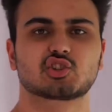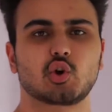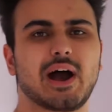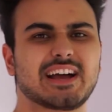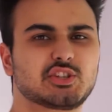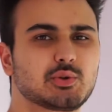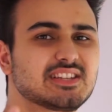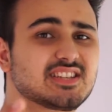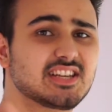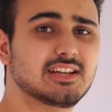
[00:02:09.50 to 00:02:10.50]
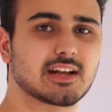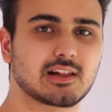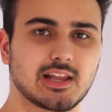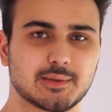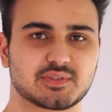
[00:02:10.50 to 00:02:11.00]
So as you can see in the
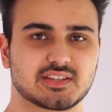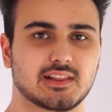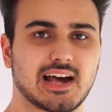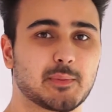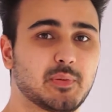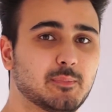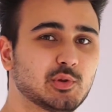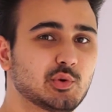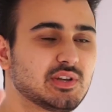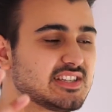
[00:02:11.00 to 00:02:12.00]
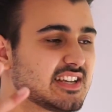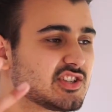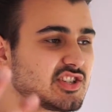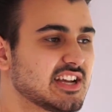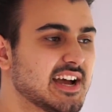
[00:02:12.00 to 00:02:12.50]
clips, a lot of people do this
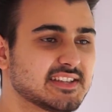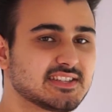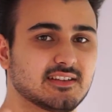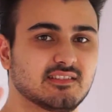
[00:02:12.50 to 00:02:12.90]
exercise